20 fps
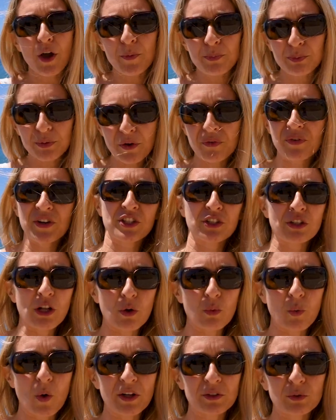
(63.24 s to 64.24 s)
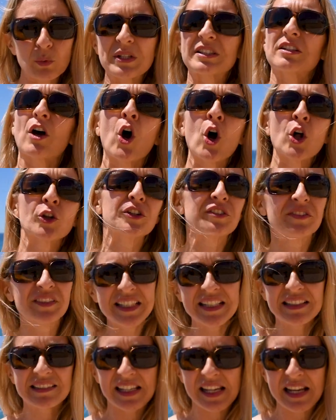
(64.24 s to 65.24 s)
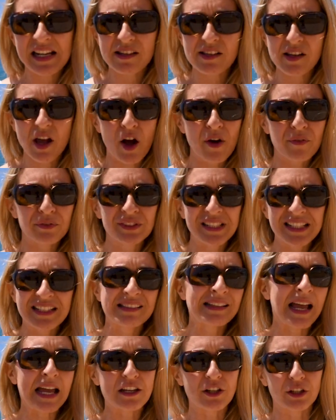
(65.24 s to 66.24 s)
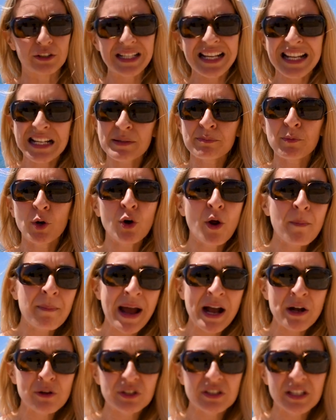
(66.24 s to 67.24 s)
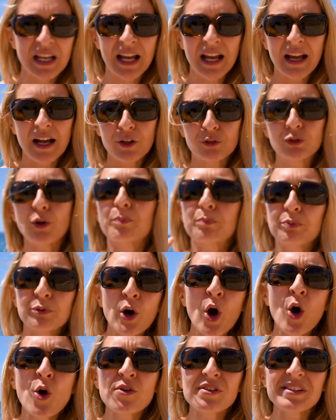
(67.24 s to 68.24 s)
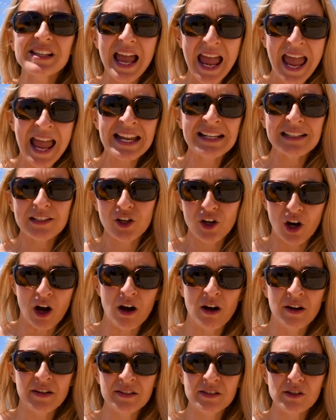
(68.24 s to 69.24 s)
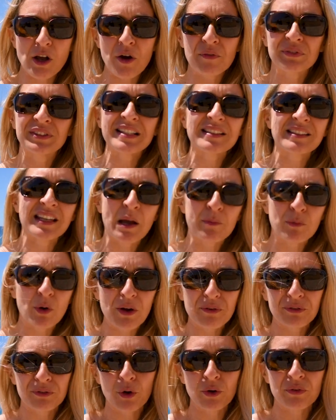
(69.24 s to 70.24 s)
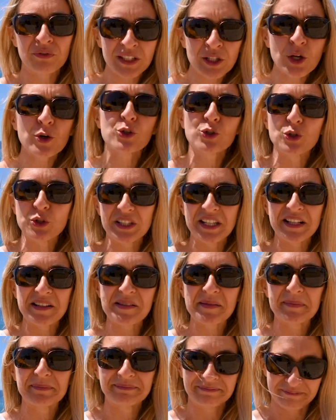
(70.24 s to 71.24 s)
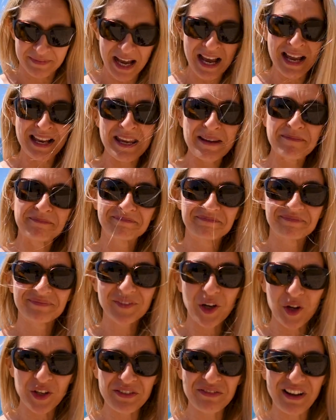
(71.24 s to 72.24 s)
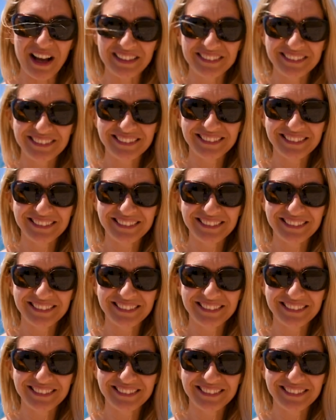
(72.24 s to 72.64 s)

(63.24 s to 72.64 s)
a professional one with all the details of this Nikon. It's more about the pros and cons of this camera for video shootings. Allez, on y va!